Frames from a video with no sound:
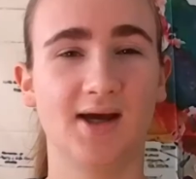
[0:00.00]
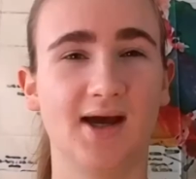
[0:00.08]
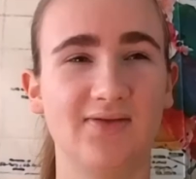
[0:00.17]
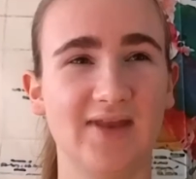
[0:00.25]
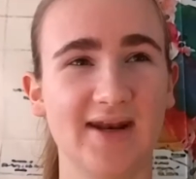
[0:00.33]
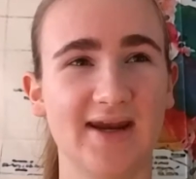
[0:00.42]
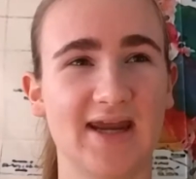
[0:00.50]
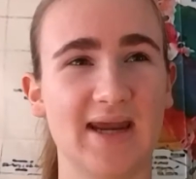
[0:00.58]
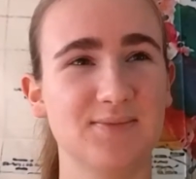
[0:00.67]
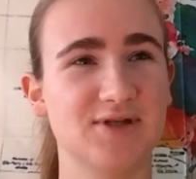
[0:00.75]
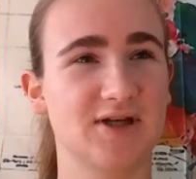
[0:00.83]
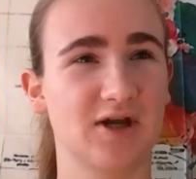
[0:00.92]
And then I
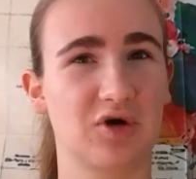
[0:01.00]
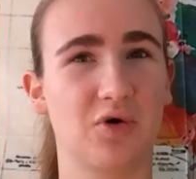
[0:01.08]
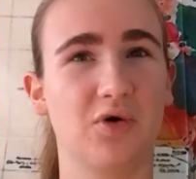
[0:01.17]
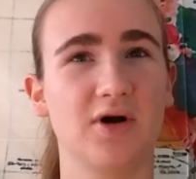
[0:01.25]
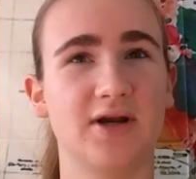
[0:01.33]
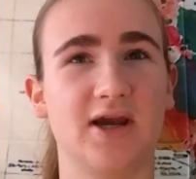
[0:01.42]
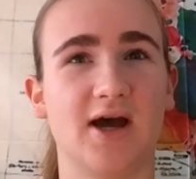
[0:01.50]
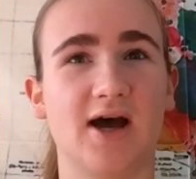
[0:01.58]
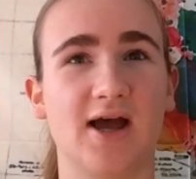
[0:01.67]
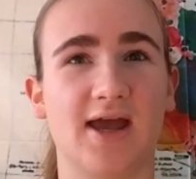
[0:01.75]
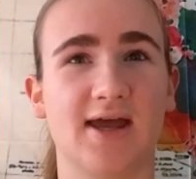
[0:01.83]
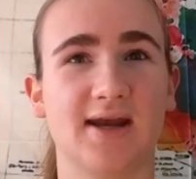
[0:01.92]
came to
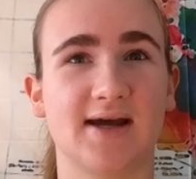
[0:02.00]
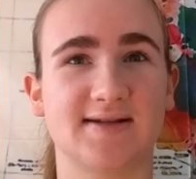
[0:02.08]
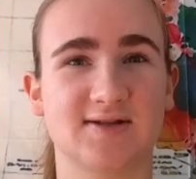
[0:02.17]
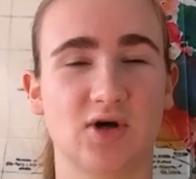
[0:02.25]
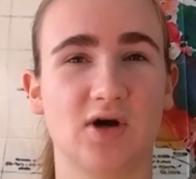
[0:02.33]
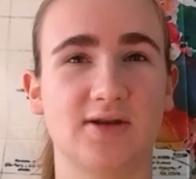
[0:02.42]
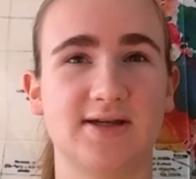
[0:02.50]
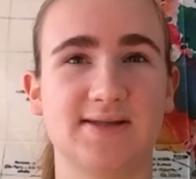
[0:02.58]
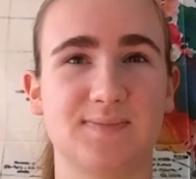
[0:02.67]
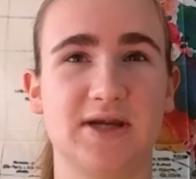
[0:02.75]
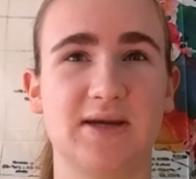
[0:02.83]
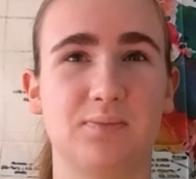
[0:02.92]
Concordia, and I saw
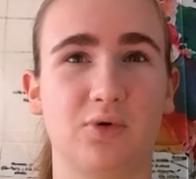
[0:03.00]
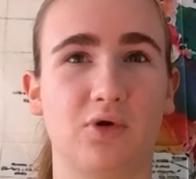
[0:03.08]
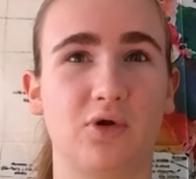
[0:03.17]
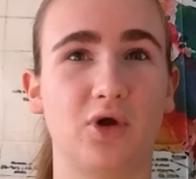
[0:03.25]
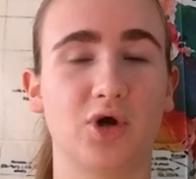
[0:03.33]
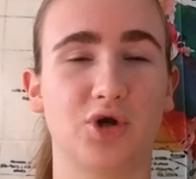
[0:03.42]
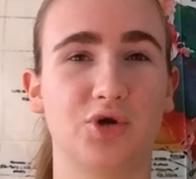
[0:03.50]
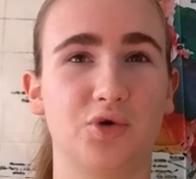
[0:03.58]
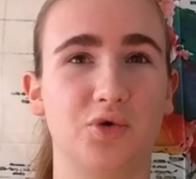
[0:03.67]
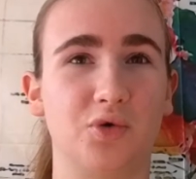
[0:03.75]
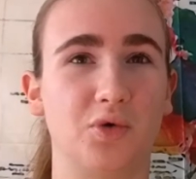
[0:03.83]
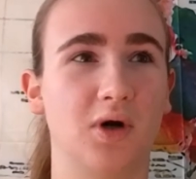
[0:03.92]
these people
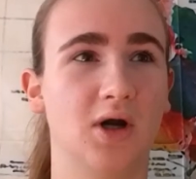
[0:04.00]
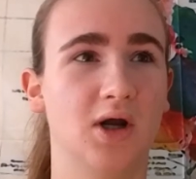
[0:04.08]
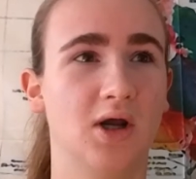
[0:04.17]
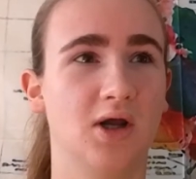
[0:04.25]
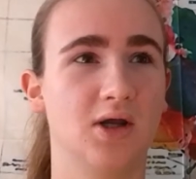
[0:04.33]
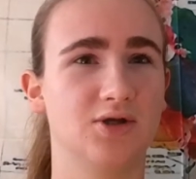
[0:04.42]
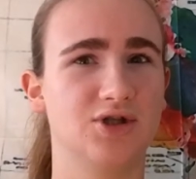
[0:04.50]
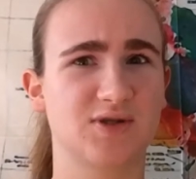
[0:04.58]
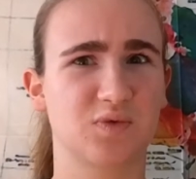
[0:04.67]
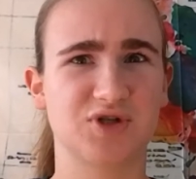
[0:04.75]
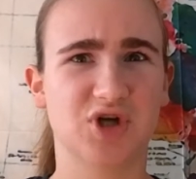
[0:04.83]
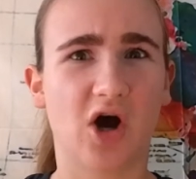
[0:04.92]
who
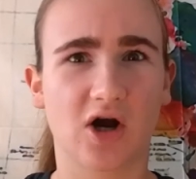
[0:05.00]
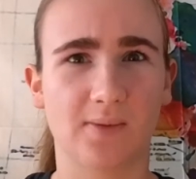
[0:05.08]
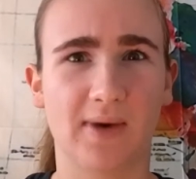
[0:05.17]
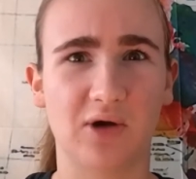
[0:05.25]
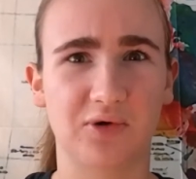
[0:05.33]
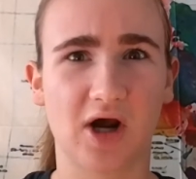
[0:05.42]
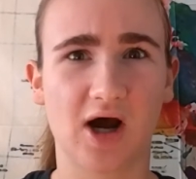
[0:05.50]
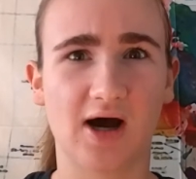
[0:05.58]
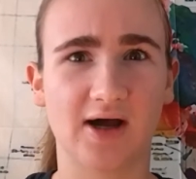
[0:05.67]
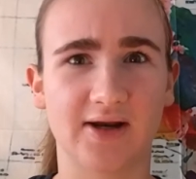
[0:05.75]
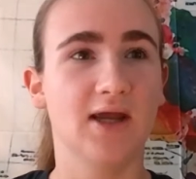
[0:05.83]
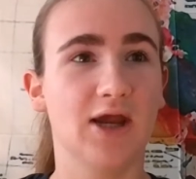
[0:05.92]
just would talk about
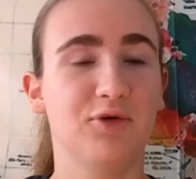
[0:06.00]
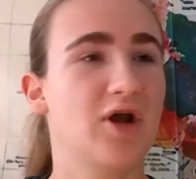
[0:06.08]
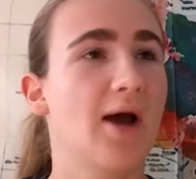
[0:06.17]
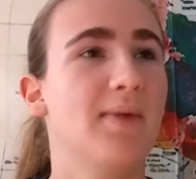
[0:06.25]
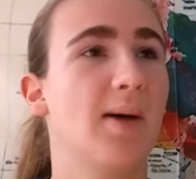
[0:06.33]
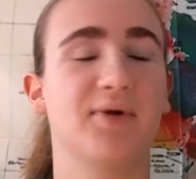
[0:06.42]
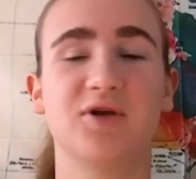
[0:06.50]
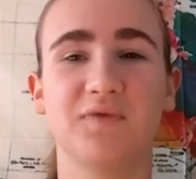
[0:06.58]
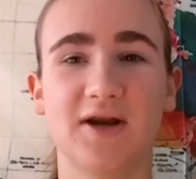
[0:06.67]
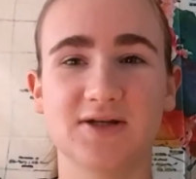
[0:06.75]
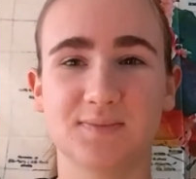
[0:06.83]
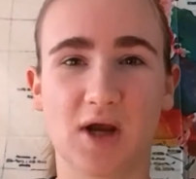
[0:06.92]
God. It would come up in
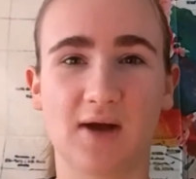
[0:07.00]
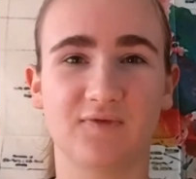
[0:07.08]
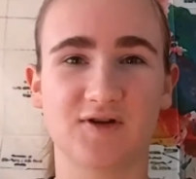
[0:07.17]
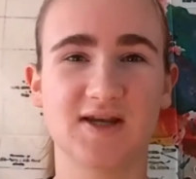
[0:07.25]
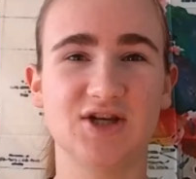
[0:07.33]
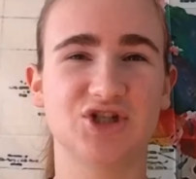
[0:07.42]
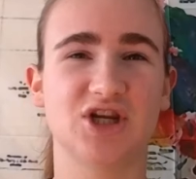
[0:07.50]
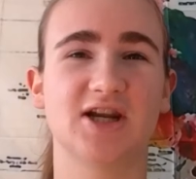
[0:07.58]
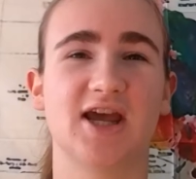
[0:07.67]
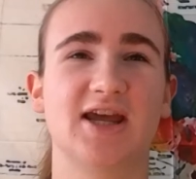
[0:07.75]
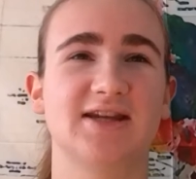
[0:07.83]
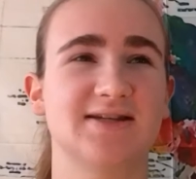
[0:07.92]
random conversation,
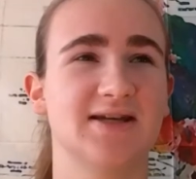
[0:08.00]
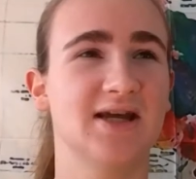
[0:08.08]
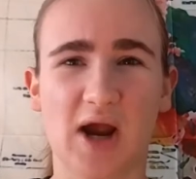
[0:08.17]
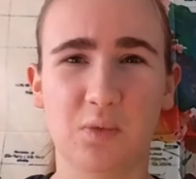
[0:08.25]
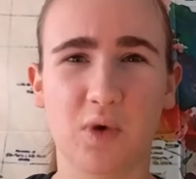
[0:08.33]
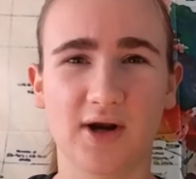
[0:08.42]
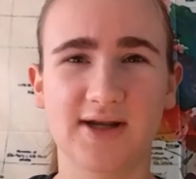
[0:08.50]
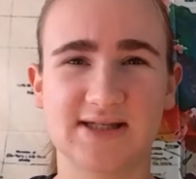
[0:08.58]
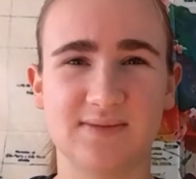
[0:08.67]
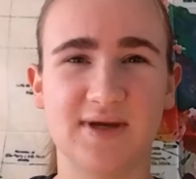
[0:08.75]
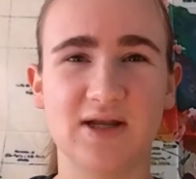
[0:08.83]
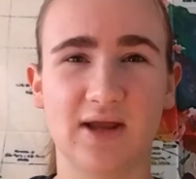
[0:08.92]
and I wanted
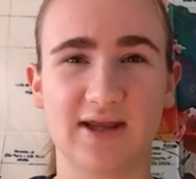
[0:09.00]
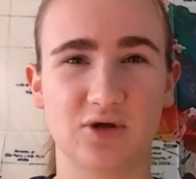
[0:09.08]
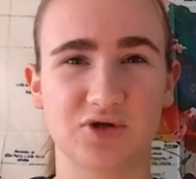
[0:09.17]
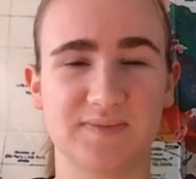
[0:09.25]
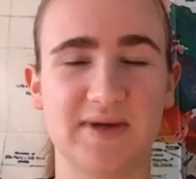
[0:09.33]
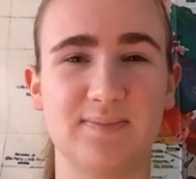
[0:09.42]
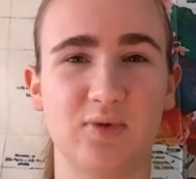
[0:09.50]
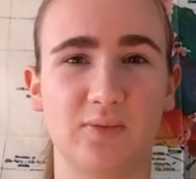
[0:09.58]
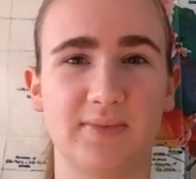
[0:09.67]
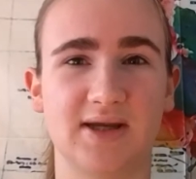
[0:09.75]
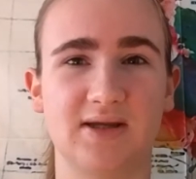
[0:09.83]
to be like those people